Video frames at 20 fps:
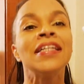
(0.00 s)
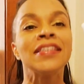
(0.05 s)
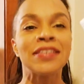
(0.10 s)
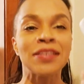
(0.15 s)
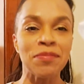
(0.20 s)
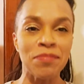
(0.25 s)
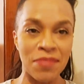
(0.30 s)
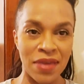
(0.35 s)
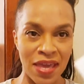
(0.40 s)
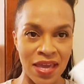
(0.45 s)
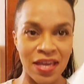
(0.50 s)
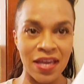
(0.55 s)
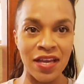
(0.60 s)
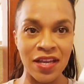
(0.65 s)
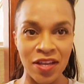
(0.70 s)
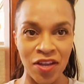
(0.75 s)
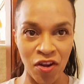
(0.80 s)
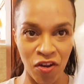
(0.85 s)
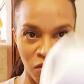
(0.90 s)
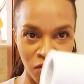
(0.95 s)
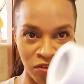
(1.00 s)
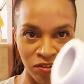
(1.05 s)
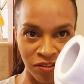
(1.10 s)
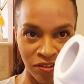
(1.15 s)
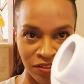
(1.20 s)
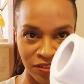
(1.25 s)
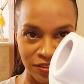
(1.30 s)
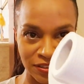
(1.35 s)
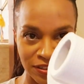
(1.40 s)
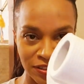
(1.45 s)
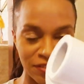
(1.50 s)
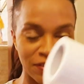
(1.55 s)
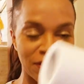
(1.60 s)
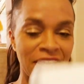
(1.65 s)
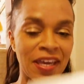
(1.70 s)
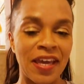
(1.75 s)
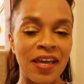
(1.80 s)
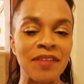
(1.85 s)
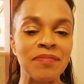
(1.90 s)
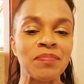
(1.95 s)
to make curlers,
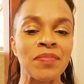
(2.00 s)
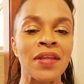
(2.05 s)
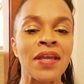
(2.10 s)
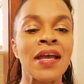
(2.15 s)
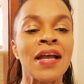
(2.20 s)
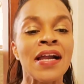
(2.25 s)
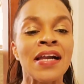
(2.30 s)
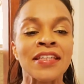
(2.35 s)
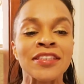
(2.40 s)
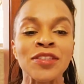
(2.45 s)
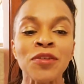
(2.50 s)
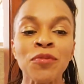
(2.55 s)
okay? So